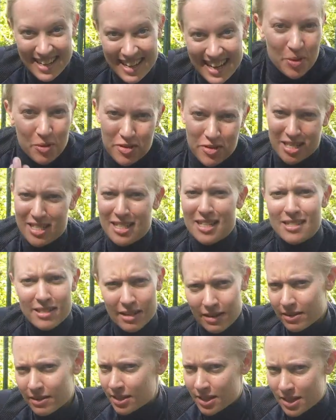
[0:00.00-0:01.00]
Obviously it
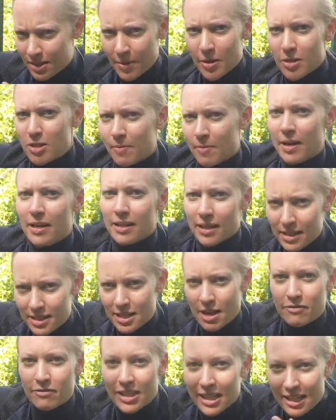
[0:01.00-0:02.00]
does, it's a motorbike, it
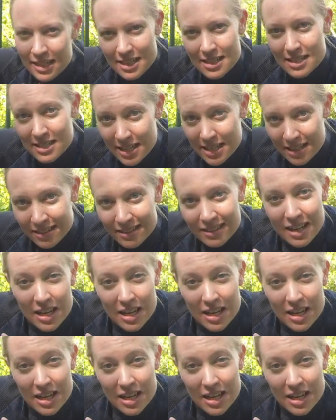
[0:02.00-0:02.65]
definitely leans in and